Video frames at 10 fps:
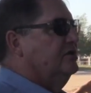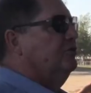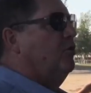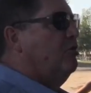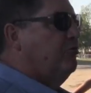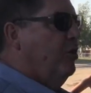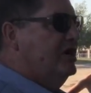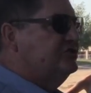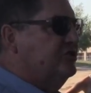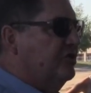
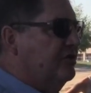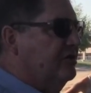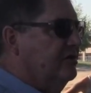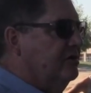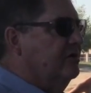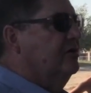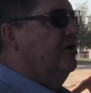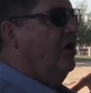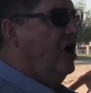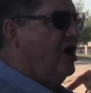Northwestern,
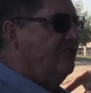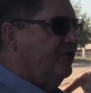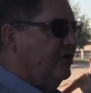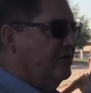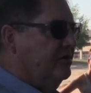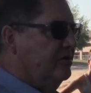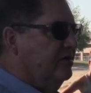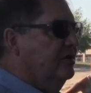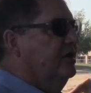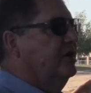Harvard,
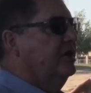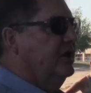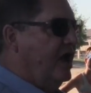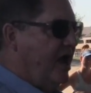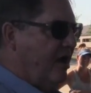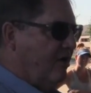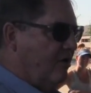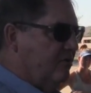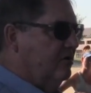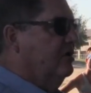Yale,
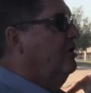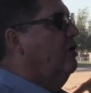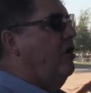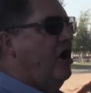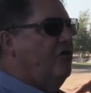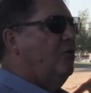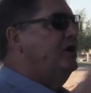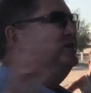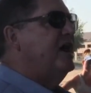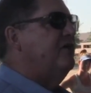all the
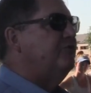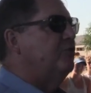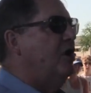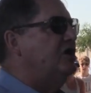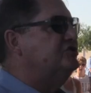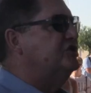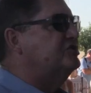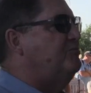way down through all six